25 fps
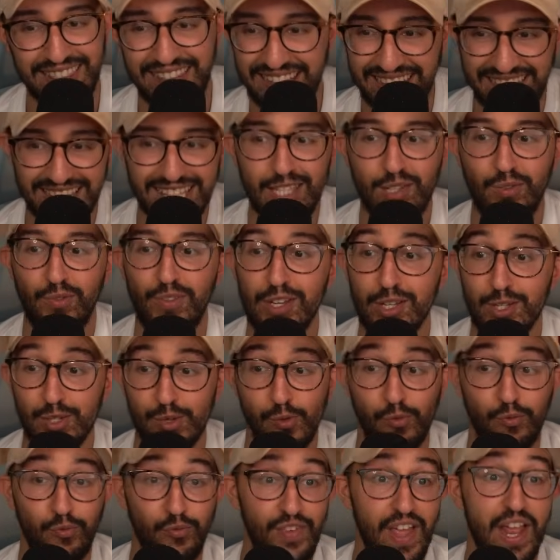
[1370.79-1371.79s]
Like this feels
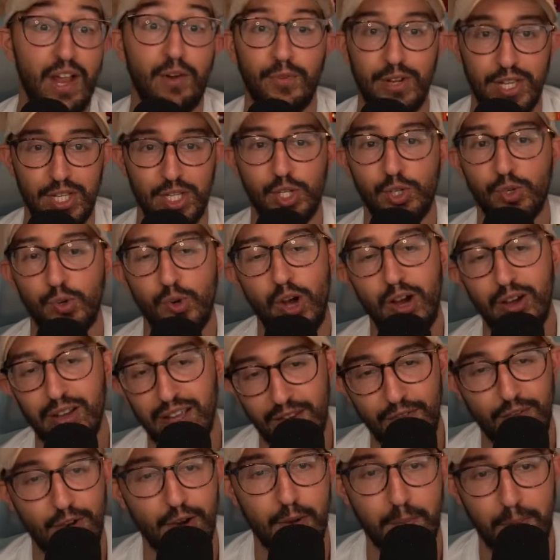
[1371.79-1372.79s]
very strong
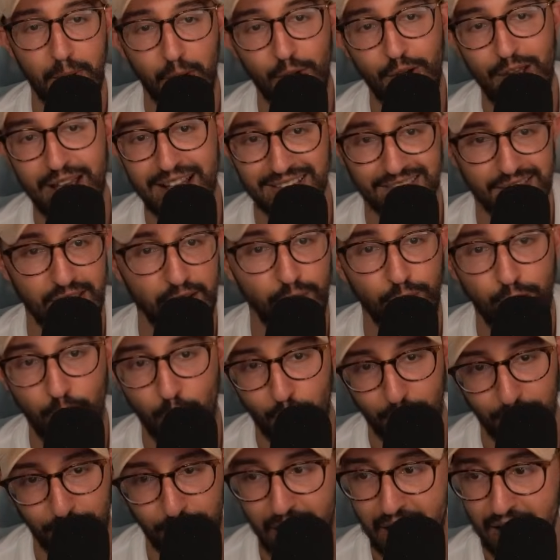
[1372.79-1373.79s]
if your opponent has like
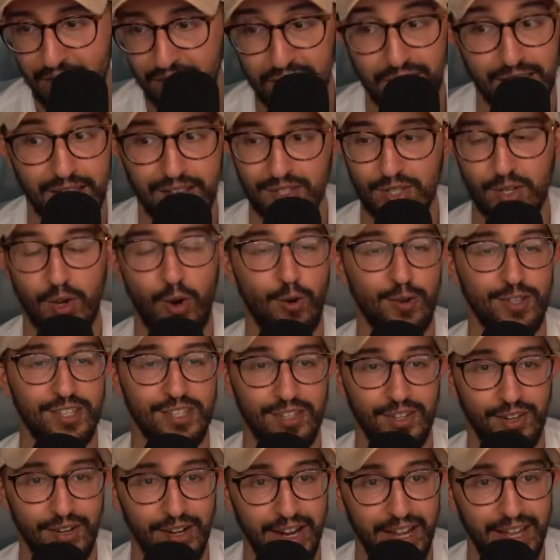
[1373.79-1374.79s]
4, 5, 6 cards
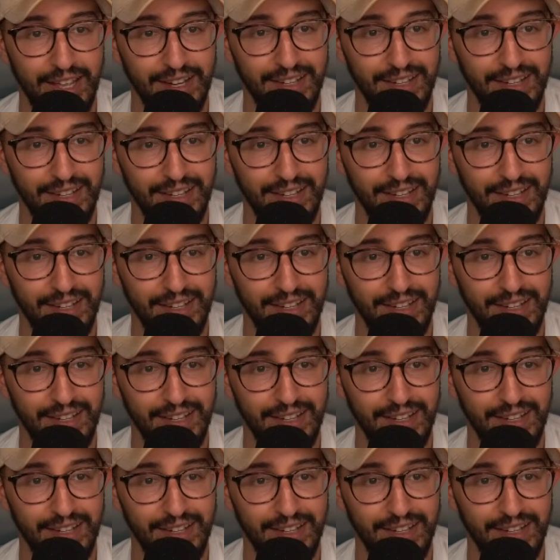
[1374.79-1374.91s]
in their